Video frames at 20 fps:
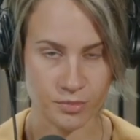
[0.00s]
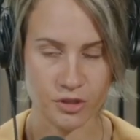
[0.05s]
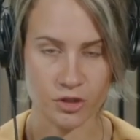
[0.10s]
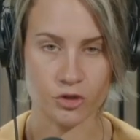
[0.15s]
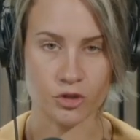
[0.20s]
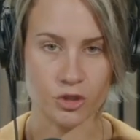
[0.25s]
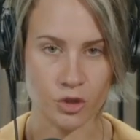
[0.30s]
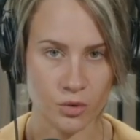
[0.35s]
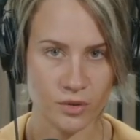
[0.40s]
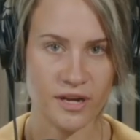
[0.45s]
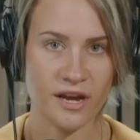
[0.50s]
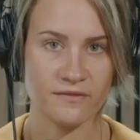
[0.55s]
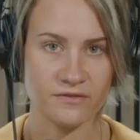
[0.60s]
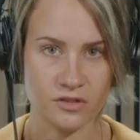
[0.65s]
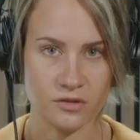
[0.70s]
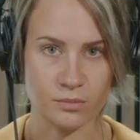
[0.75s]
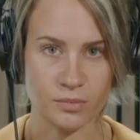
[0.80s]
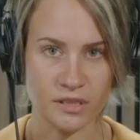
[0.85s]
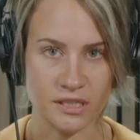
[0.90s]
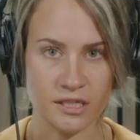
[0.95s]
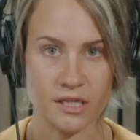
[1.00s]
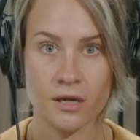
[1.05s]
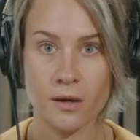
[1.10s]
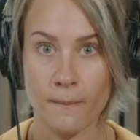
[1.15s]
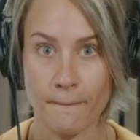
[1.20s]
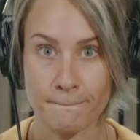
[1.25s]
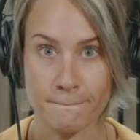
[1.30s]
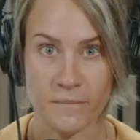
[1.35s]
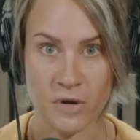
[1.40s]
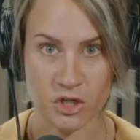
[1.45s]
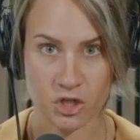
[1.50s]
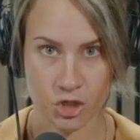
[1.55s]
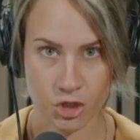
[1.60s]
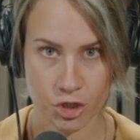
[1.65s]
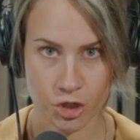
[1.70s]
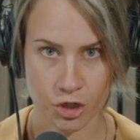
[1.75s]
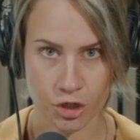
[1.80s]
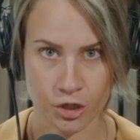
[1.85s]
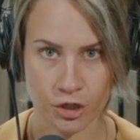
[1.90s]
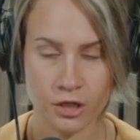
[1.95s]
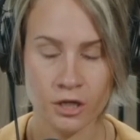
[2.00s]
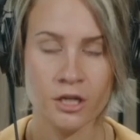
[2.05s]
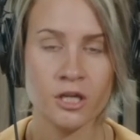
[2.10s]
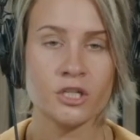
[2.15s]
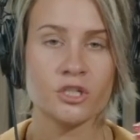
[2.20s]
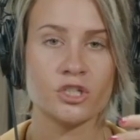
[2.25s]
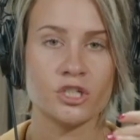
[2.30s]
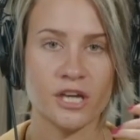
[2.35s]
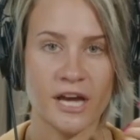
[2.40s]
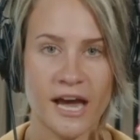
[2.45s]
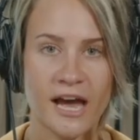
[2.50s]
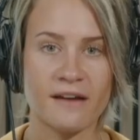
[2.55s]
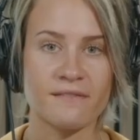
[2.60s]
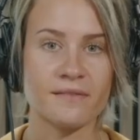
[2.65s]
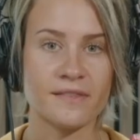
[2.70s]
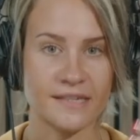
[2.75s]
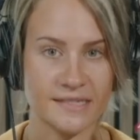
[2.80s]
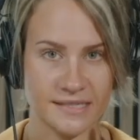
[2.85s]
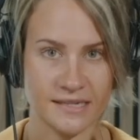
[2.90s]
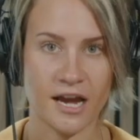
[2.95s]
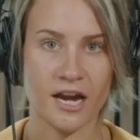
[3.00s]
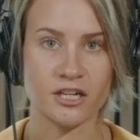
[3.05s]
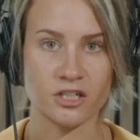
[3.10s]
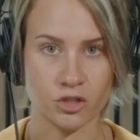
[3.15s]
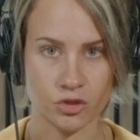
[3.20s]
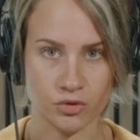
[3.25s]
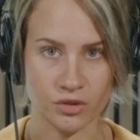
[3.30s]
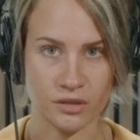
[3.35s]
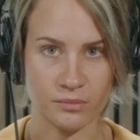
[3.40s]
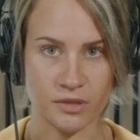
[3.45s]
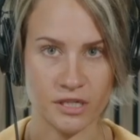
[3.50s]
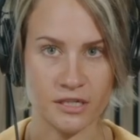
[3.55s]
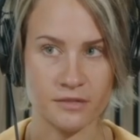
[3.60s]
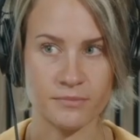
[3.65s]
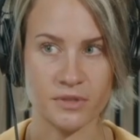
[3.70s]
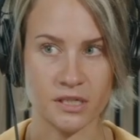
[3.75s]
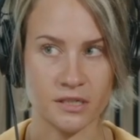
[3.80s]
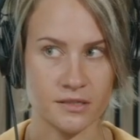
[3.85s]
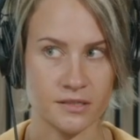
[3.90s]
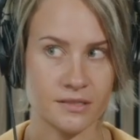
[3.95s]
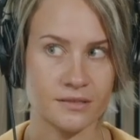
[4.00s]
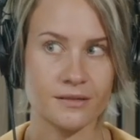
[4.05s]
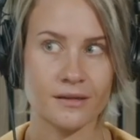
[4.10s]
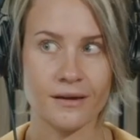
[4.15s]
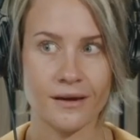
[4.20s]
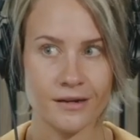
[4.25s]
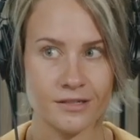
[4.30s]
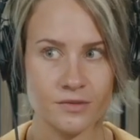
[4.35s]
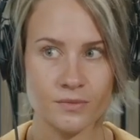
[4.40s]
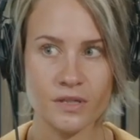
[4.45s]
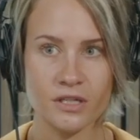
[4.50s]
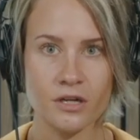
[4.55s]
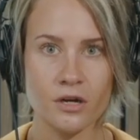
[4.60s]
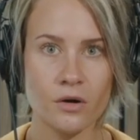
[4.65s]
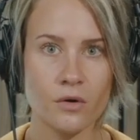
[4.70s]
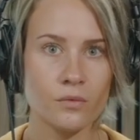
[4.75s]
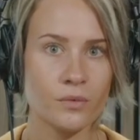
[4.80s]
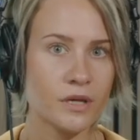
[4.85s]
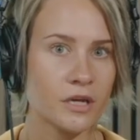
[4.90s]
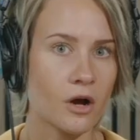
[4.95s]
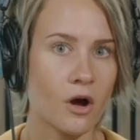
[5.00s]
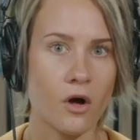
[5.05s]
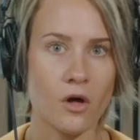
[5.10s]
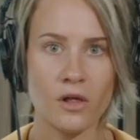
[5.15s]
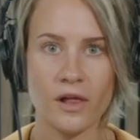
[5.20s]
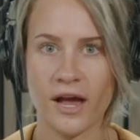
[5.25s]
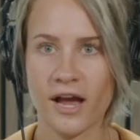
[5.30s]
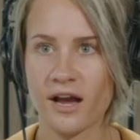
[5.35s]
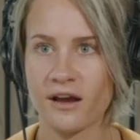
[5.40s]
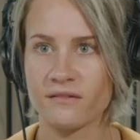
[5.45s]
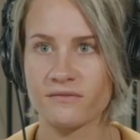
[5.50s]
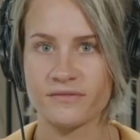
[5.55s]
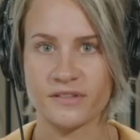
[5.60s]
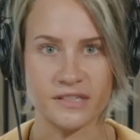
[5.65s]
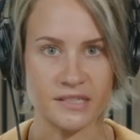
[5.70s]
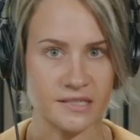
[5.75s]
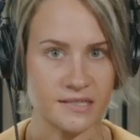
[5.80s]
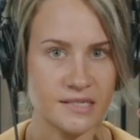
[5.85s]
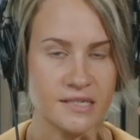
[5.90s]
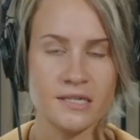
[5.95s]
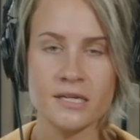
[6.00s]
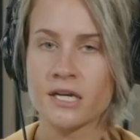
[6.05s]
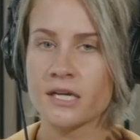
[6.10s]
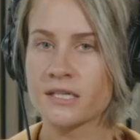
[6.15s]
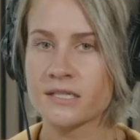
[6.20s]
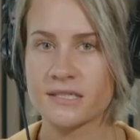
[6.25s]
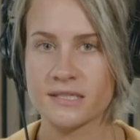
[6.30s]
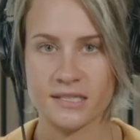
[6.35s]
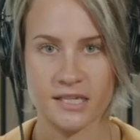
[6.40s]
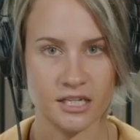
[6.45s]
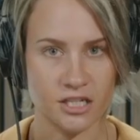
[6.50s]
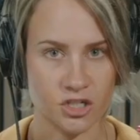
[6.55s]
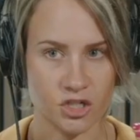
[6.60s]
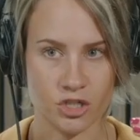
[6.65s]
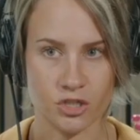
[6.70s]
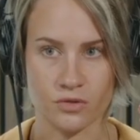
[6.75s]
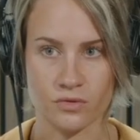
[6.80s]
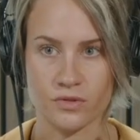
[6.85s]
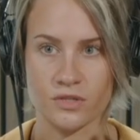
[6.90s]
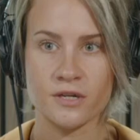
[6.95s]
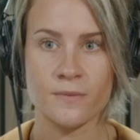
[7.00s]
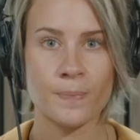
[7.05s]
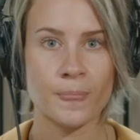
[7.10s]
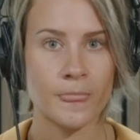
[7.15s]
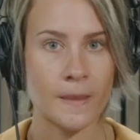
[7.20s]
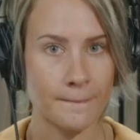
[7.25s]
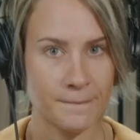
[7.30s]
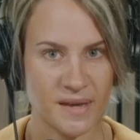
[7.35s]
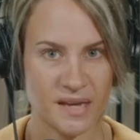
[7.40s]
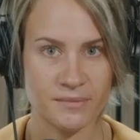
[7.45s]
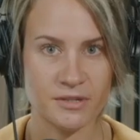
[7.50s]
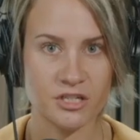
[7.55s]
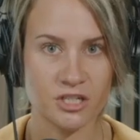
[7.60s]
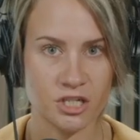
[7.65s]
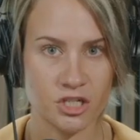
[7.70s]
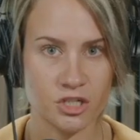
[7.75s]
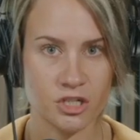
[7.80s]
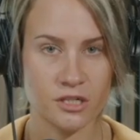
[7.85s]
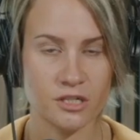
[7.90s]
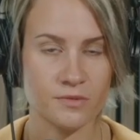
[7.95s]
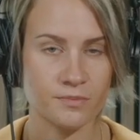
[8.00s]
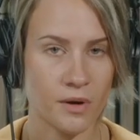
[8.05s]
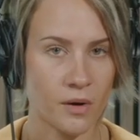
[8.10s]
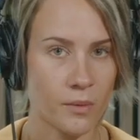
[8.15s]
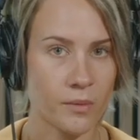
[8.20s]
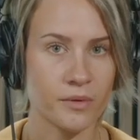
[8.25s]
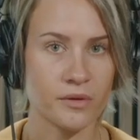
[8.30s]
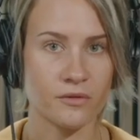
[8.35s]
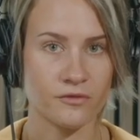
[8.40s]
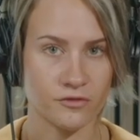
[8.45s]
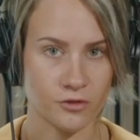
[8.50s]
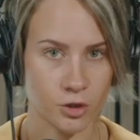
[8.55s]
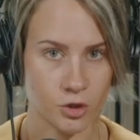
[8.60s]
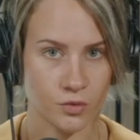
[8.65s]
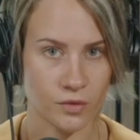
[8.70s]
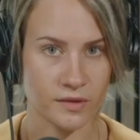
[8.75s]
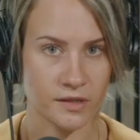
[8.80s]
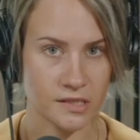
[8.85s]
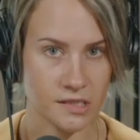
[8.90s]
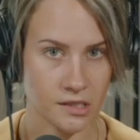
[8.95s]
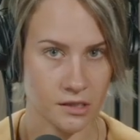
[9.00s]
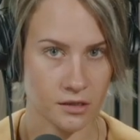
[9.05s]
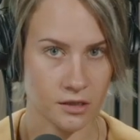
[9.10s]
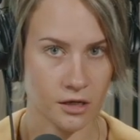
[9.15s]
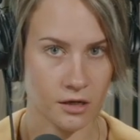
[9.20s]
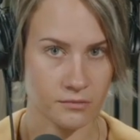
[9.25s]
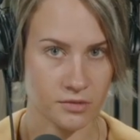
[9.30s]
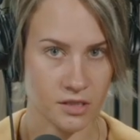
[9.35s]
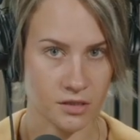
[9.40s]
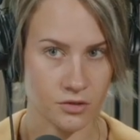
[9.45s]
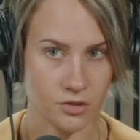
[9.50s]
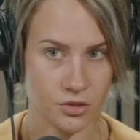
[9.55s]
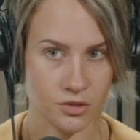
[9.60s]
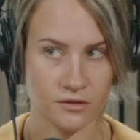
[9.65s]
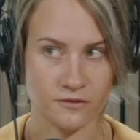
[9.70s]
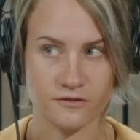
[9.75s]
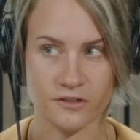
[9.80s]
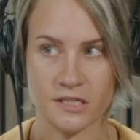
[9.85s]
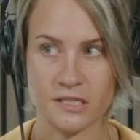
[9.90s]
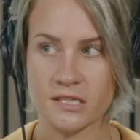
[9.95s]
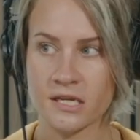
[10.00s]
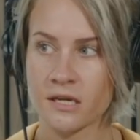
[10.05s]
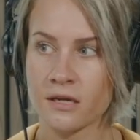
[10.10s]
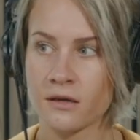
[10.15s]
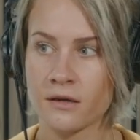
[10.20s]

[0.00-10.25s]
You don't have to be mature to have this kind of treatment because, as we know, we all have these skin issues. Pigmentation is probably the first one that's going to come to the surface.